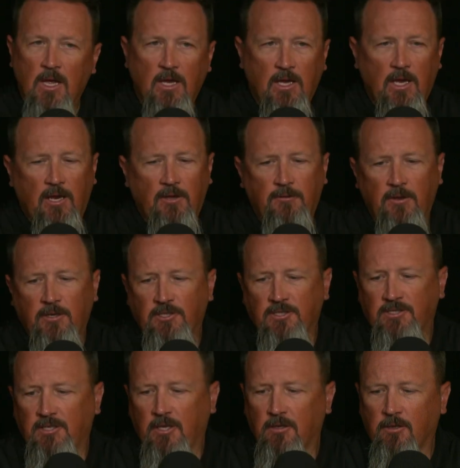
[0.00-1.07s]
Yeah, I think
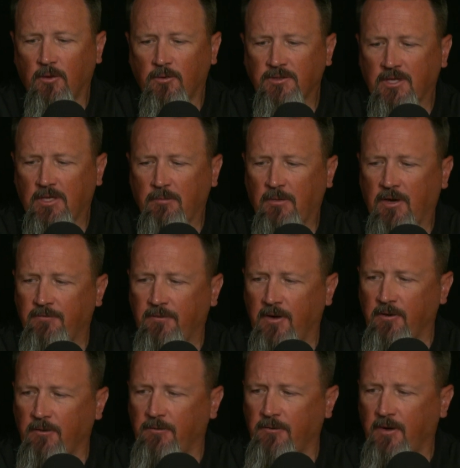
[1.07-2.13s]
just in closing, my
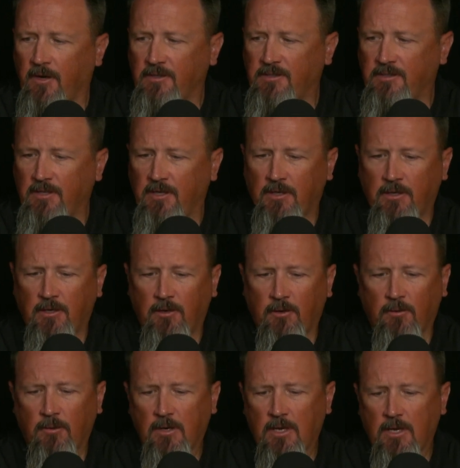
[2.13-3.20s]
final thoughts that,
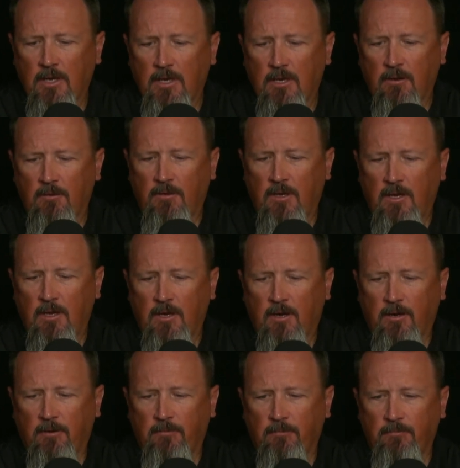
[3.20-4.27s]

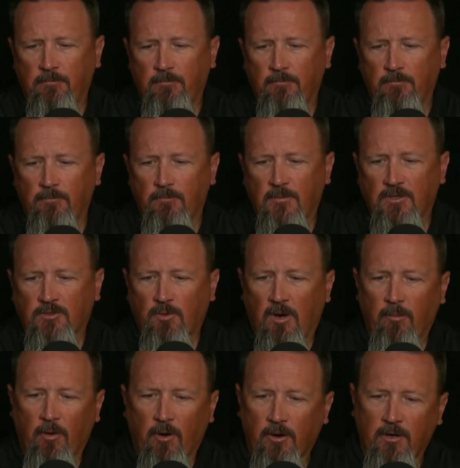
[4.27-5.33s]
this
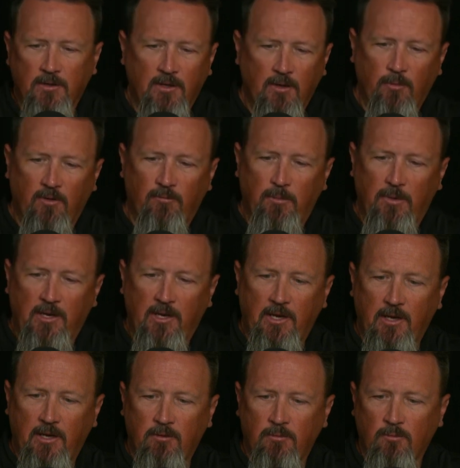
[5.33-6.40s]
rate market that we've been
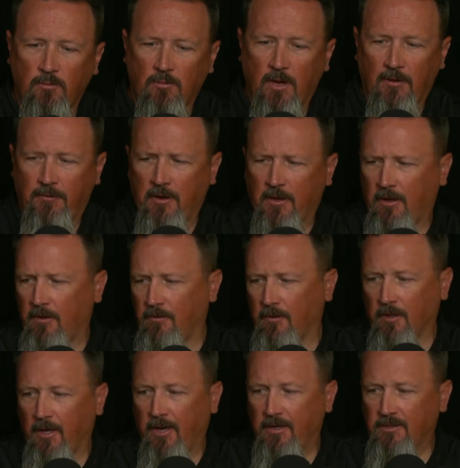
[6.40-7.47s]
in, I think the
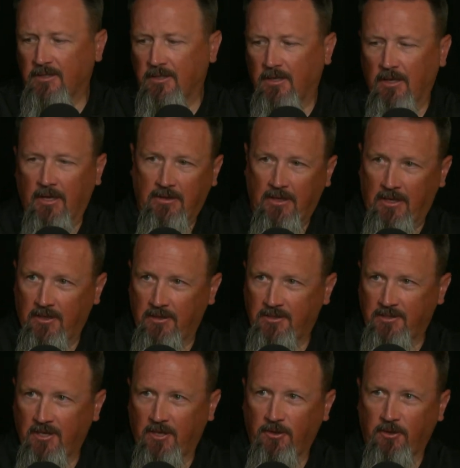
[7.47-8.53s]
light's at the end of the
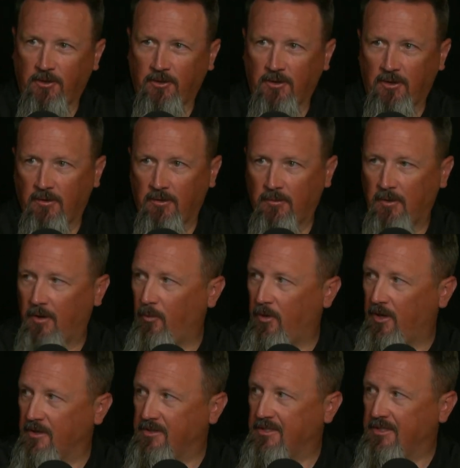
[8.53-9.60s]
tunnel and we
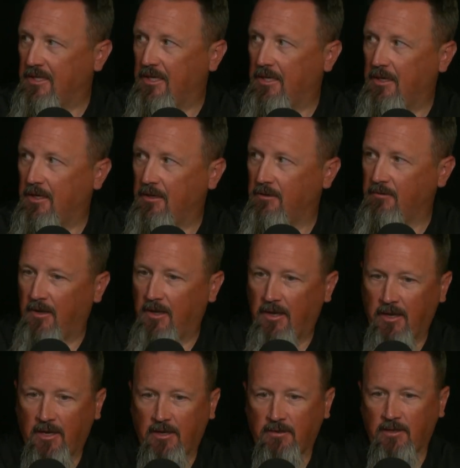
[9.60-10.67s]
can see
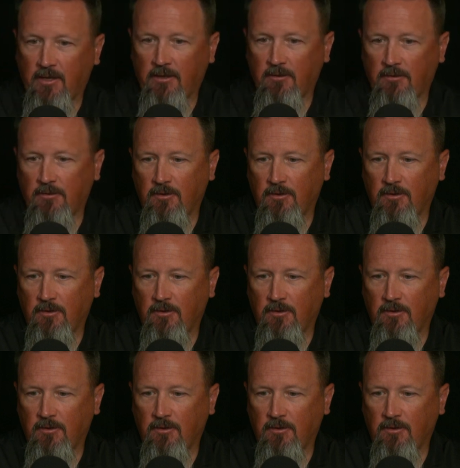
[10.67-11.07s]
ahead that,